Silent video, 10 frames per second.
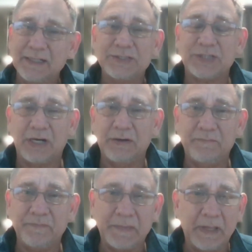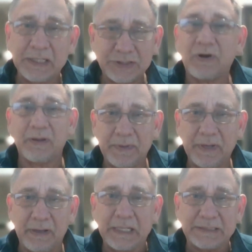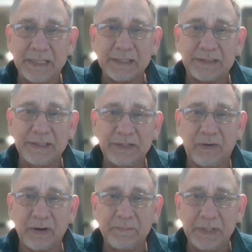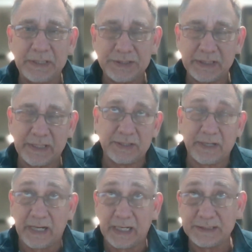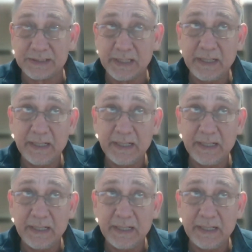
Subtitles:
So it's literally not a big crisis.